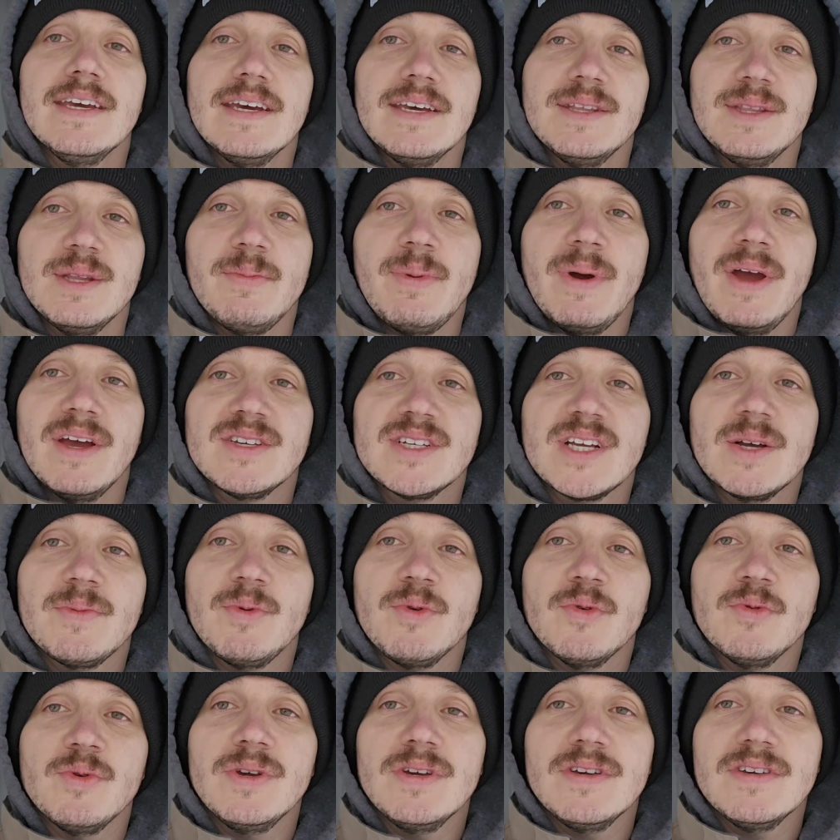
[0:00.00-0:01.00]
in the past
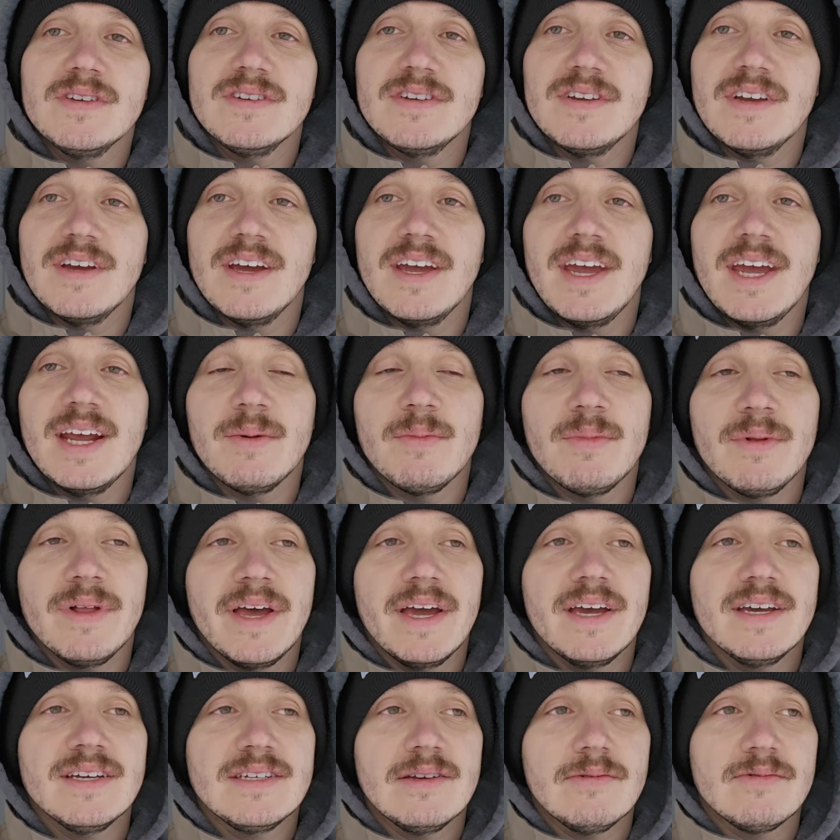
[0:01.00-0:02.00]
couple weeks. I had a
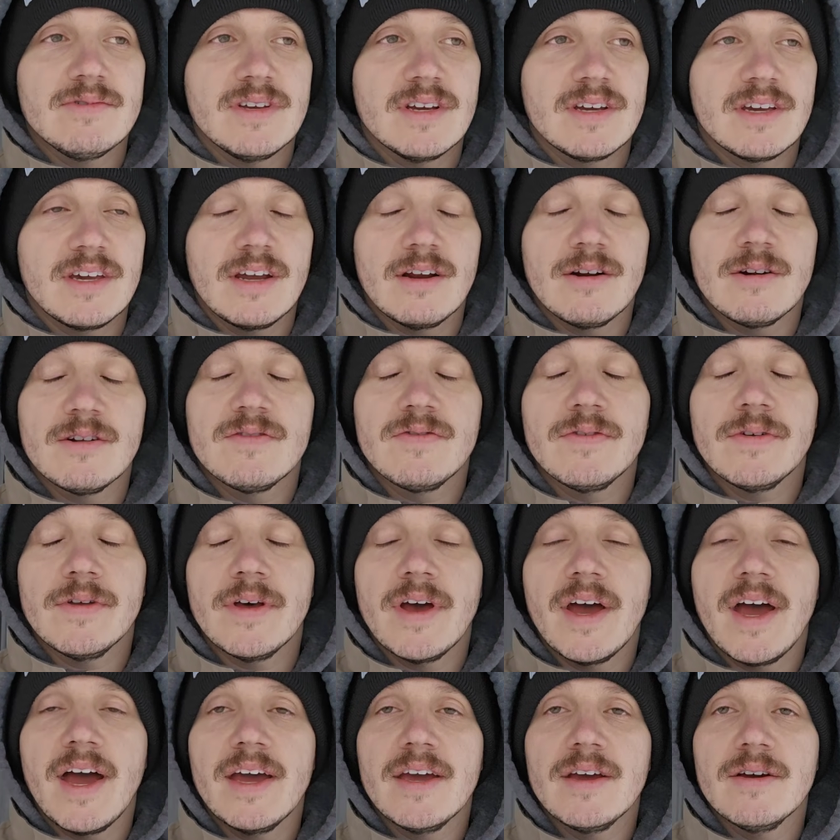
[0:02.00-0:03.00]
blast. I was at Garrettsville,
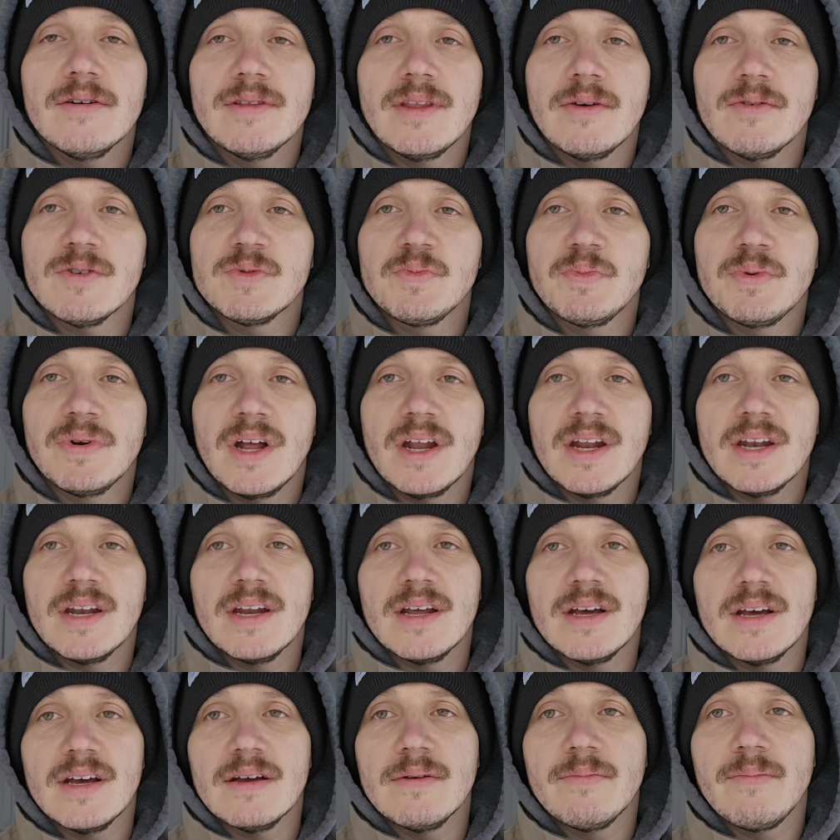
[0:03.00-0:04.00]
Ohio. That was put on
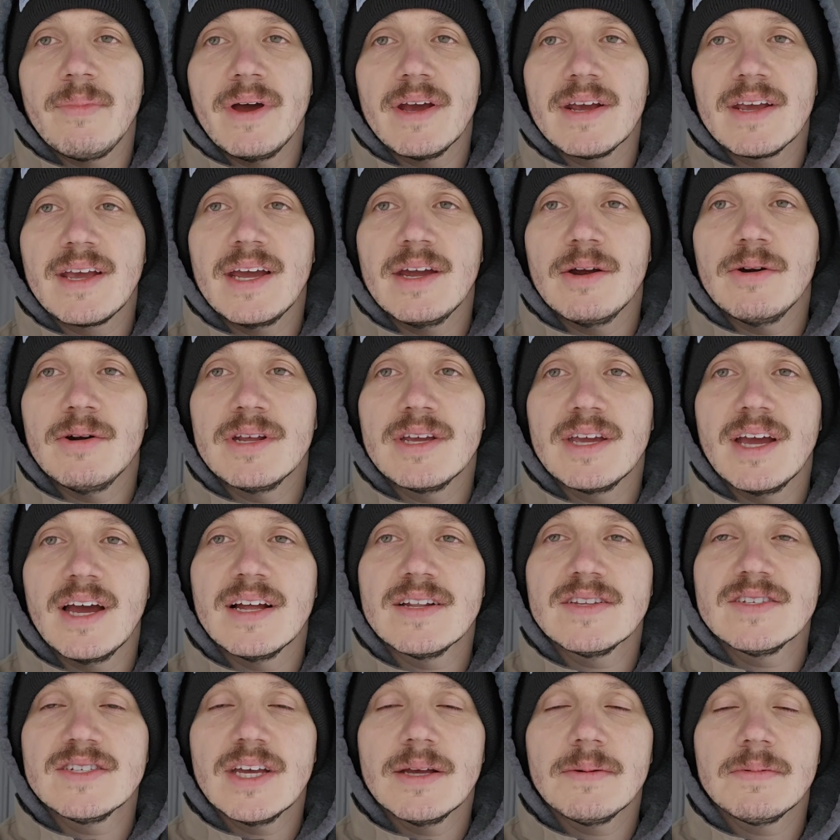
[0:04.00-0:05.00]
uh, by Coyote
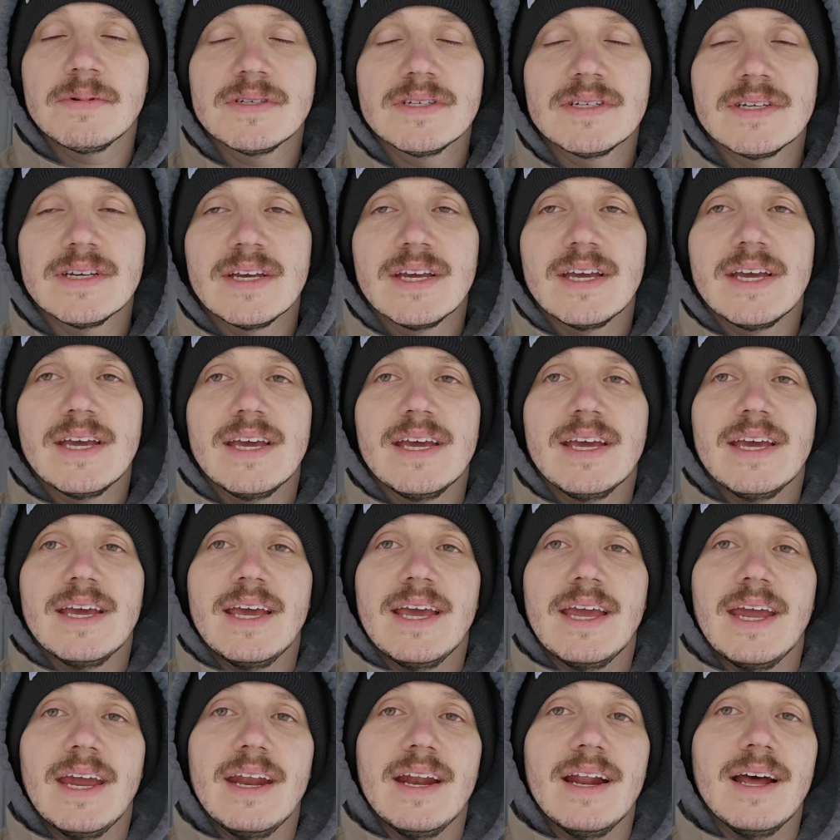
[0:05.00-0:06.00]
Concepts.
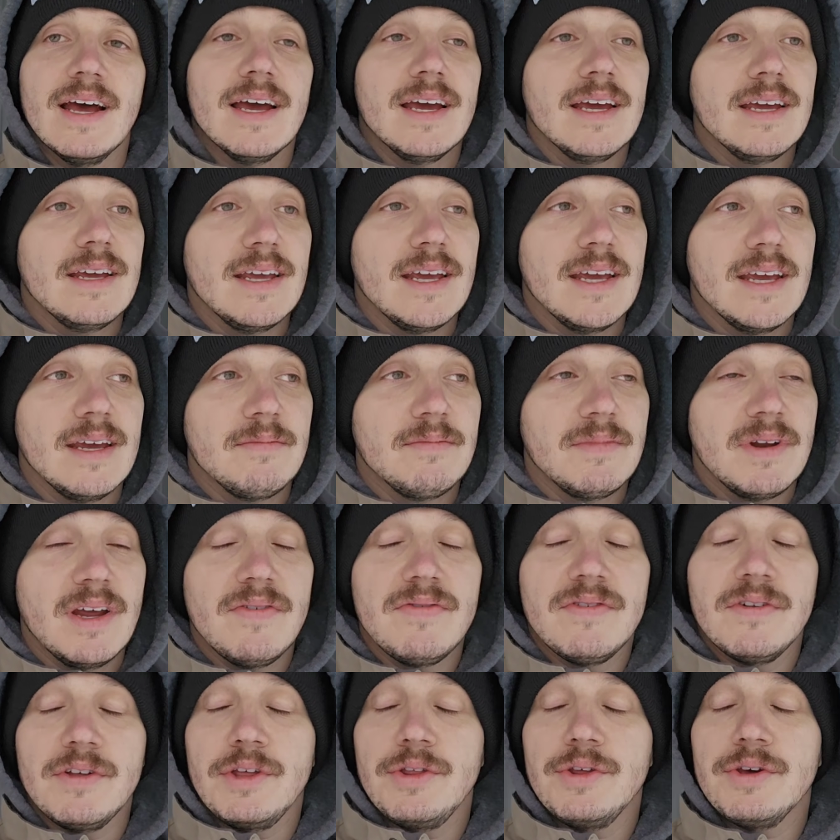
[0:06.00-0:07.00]
And I am
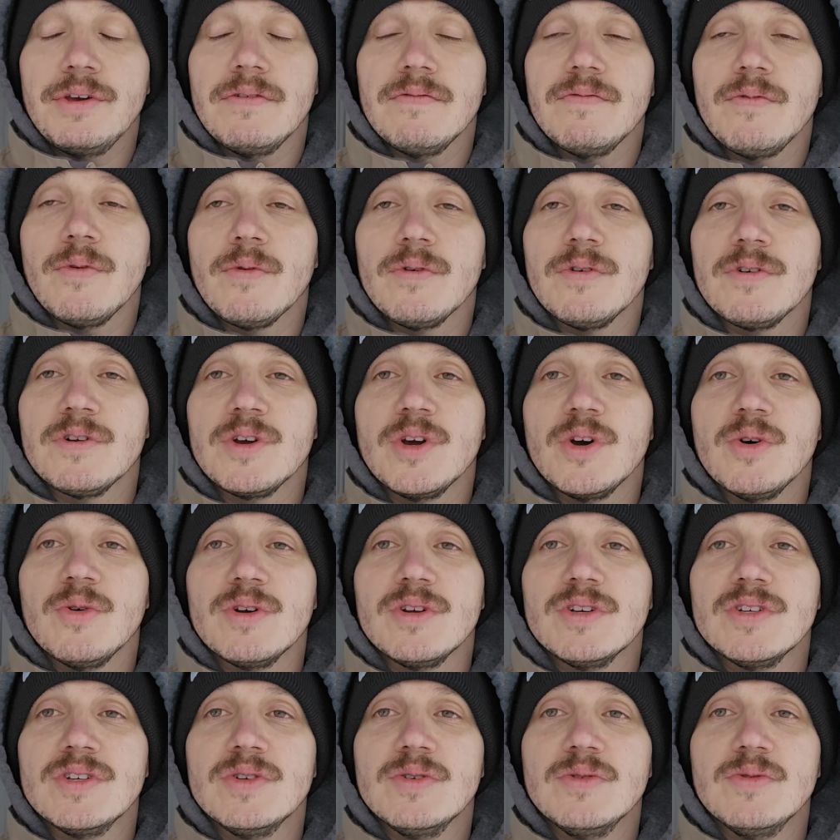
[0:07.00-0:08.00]
definitely looking forward to
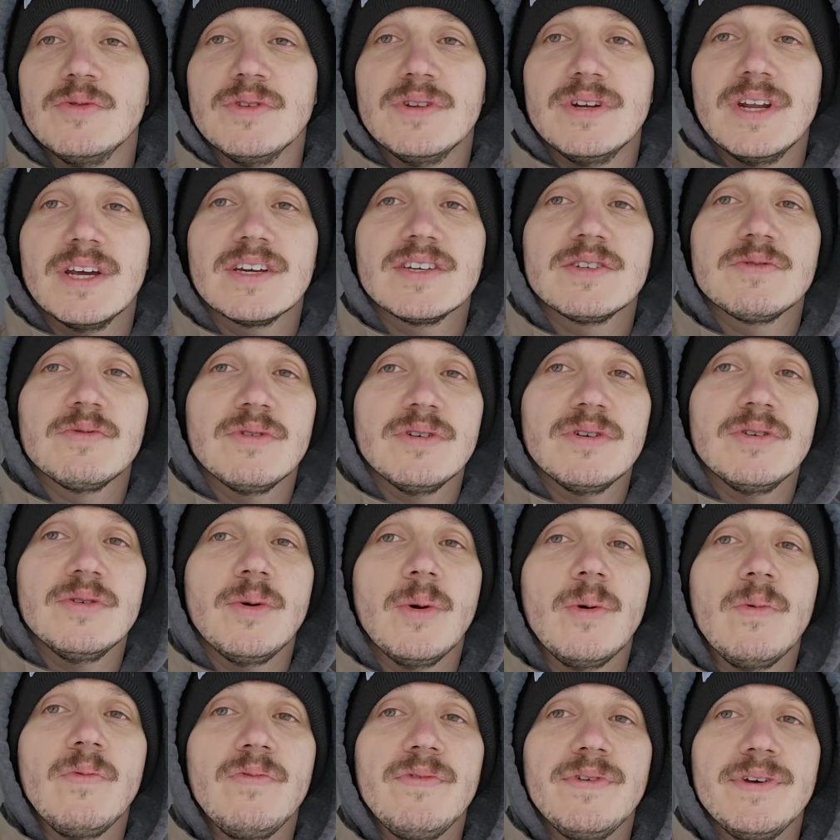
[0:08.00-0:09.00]
going to the next one.
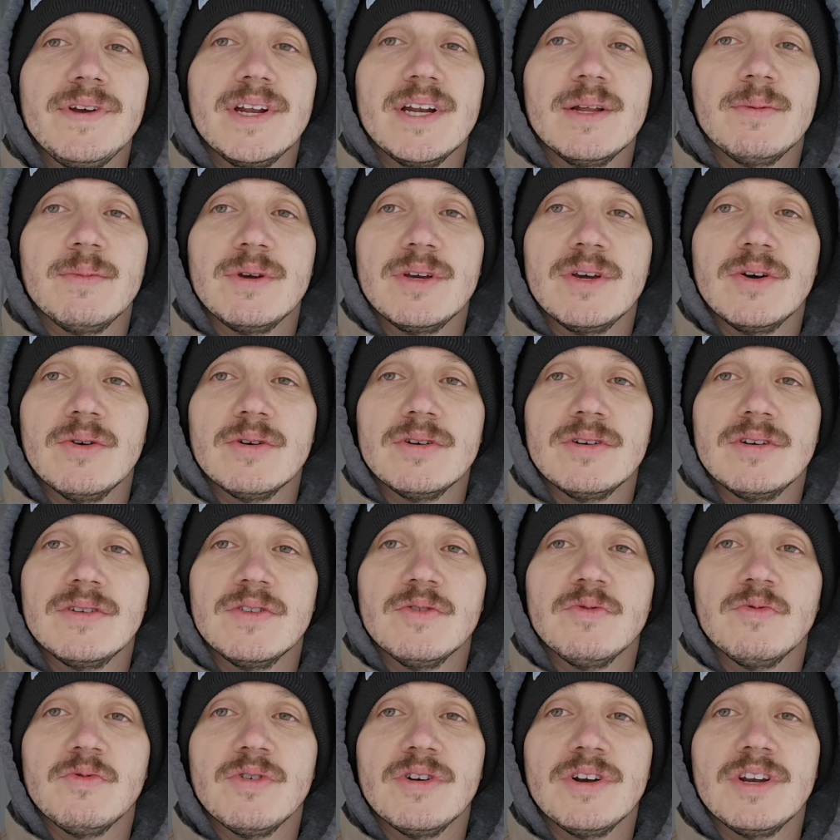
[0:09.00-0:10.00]
Hopefully going to be going to
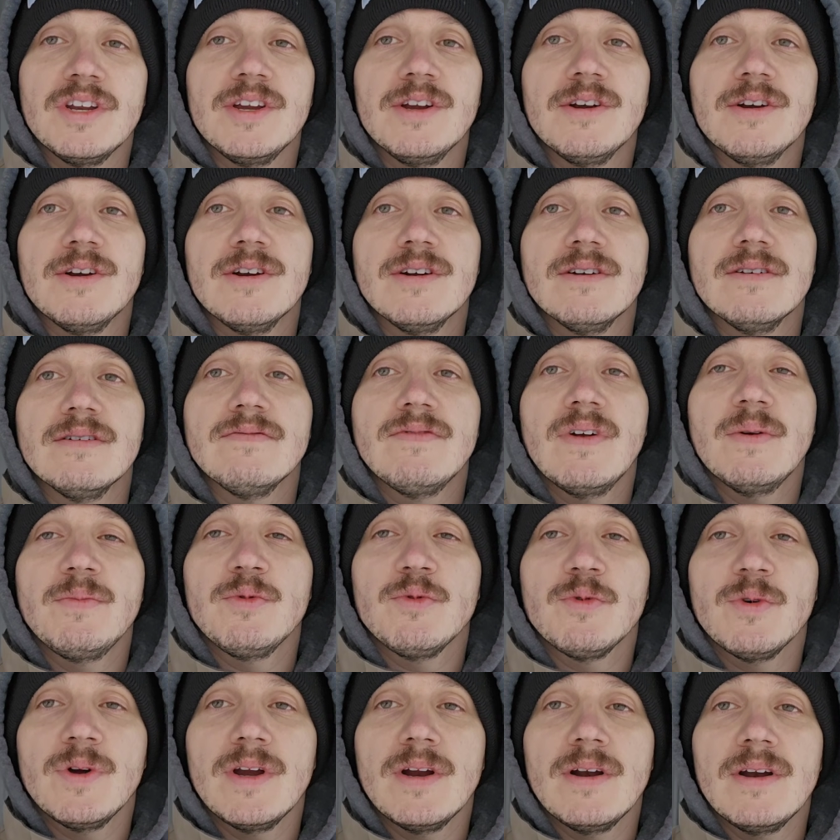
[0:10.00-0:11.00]
the one here in
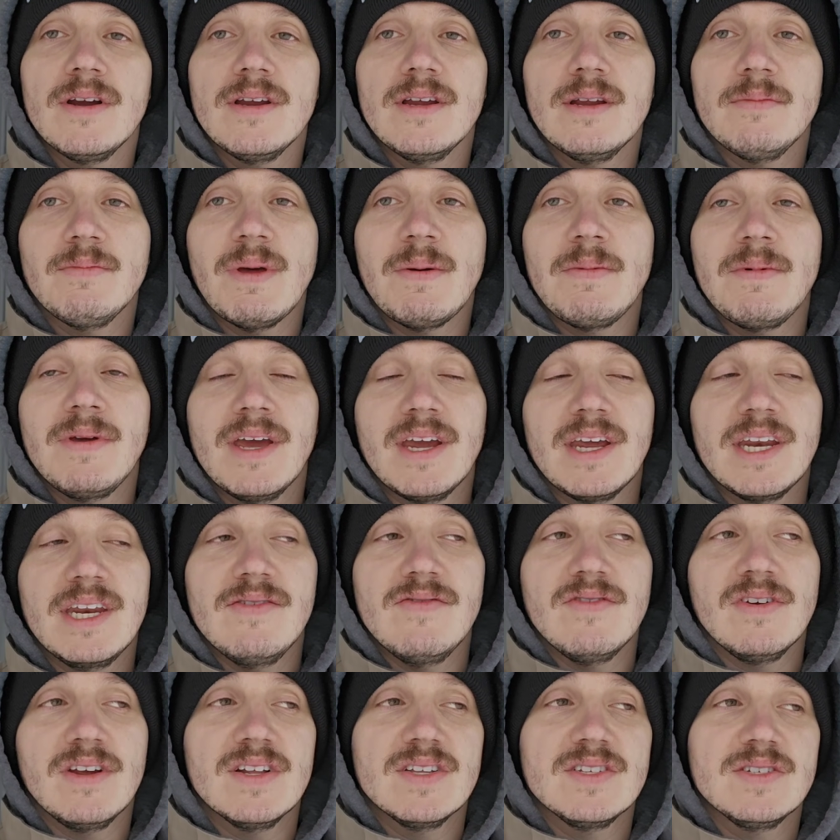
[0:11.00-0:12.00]
February. Maybe I can
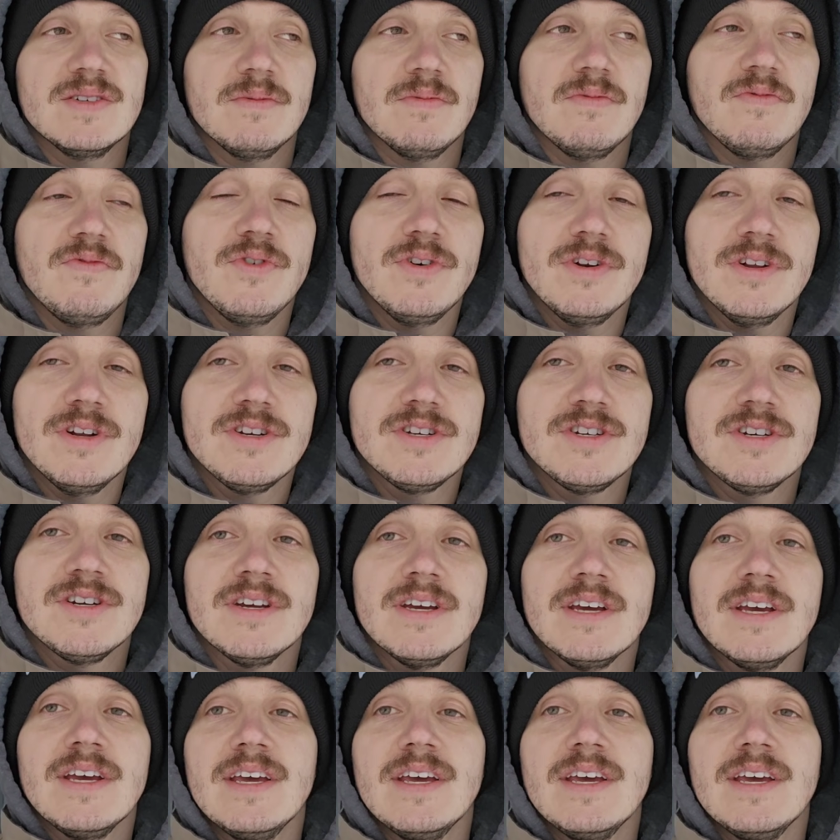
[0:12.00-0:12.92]
even get some footage,